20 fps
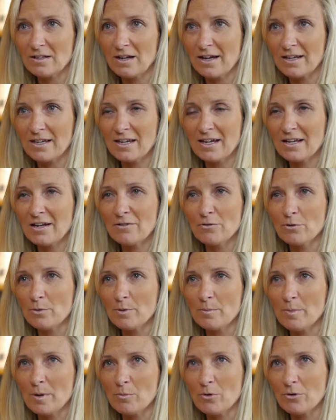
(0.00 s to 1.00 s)
I can't ever
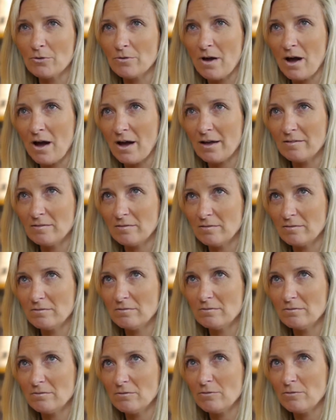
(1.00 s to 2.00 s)
remember not
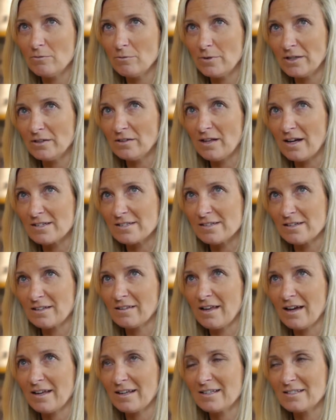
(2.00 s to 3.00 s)
realizing
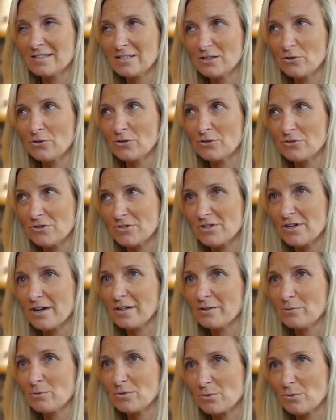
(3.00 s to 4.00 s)
that interior
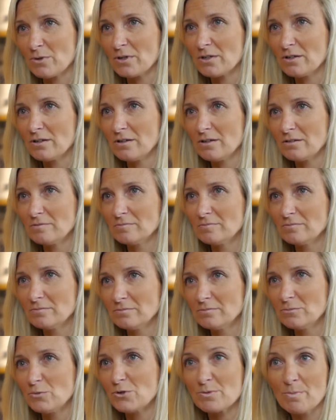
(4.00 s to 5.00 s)
design was what
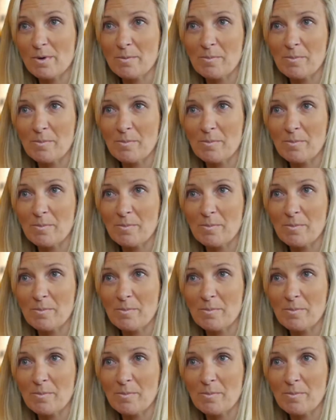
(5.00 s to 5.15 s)
was my